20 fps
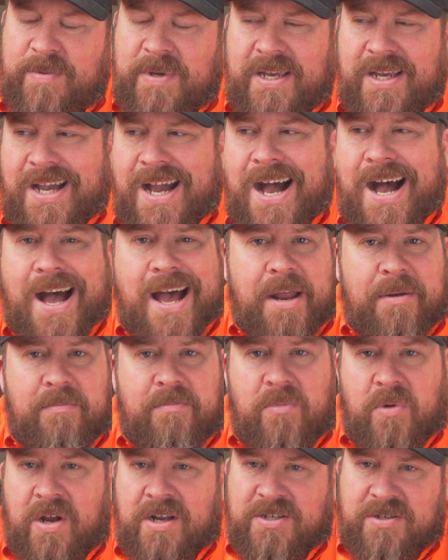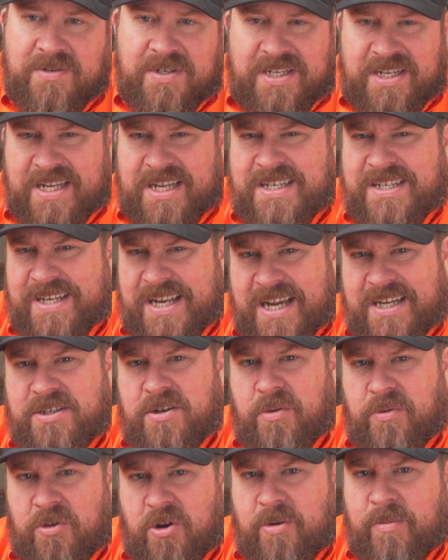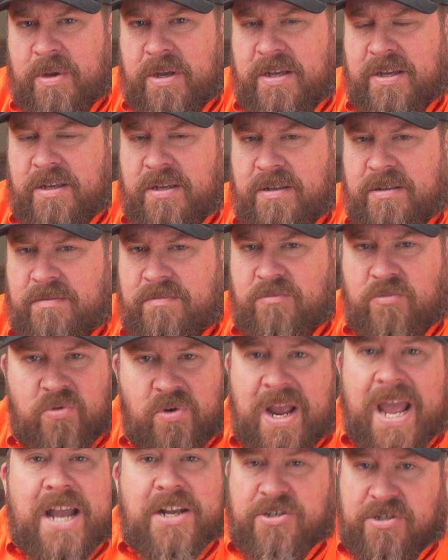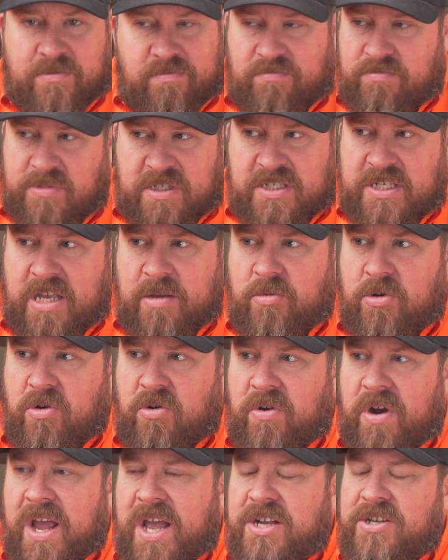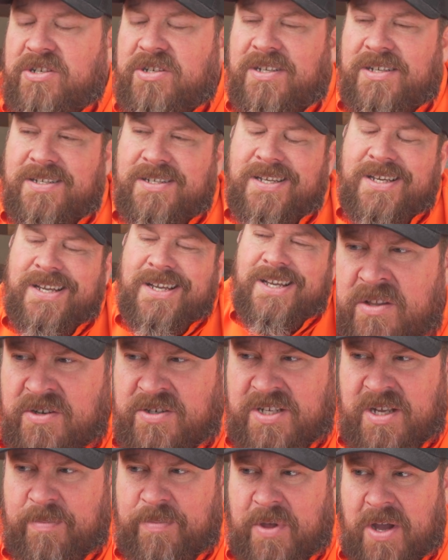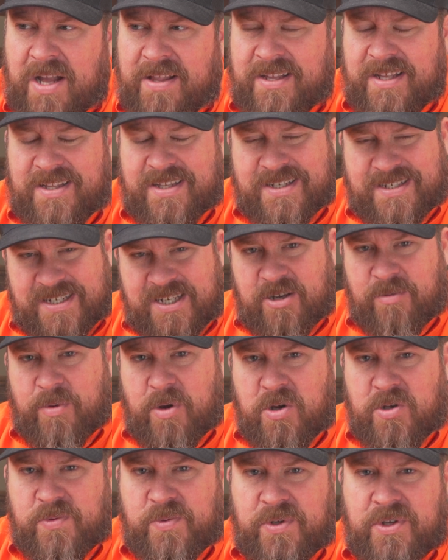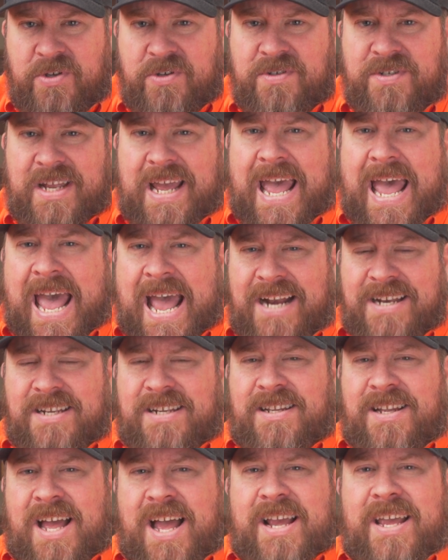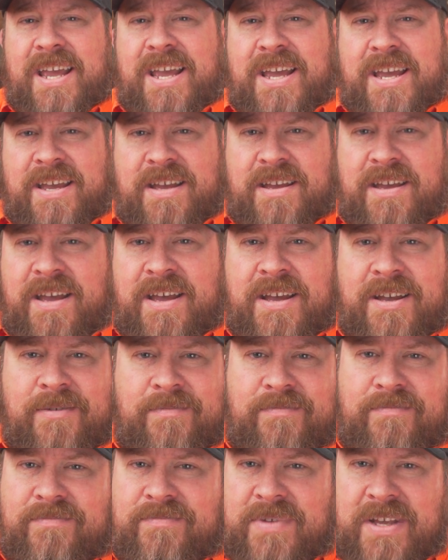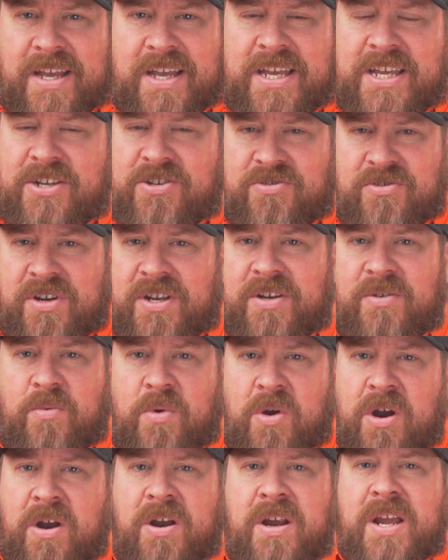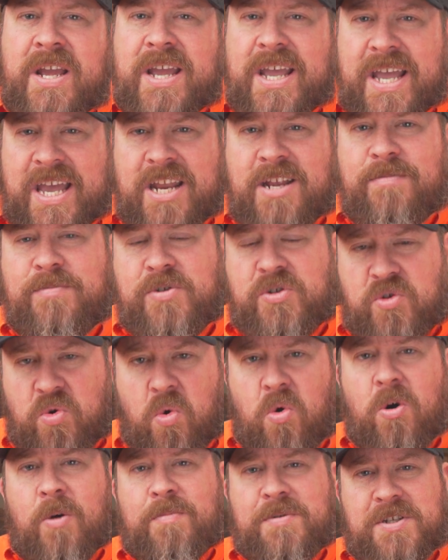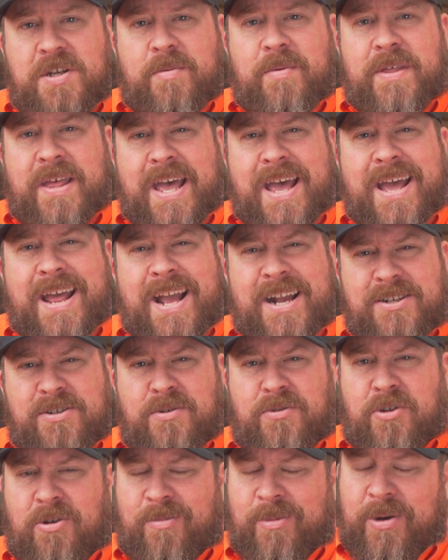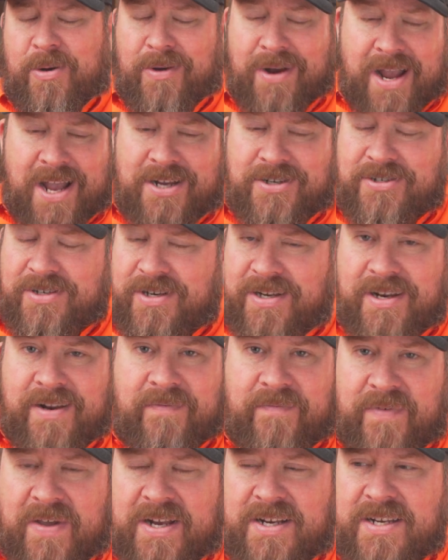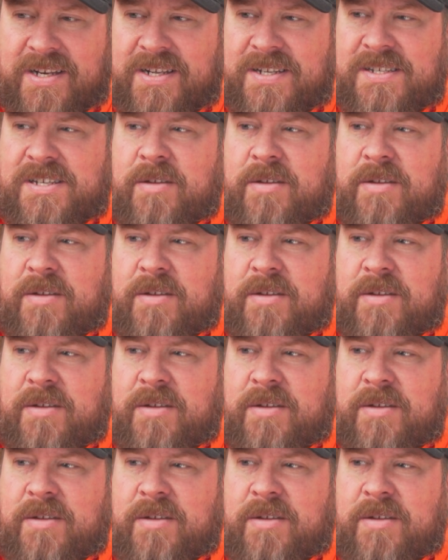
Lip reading: being hot, right? So it's an exothermic reaction, this chemical reaction is. There's some thought that the steel post we used acted like a heat shrink, where it absorbed some of that exothermic reaction and affected it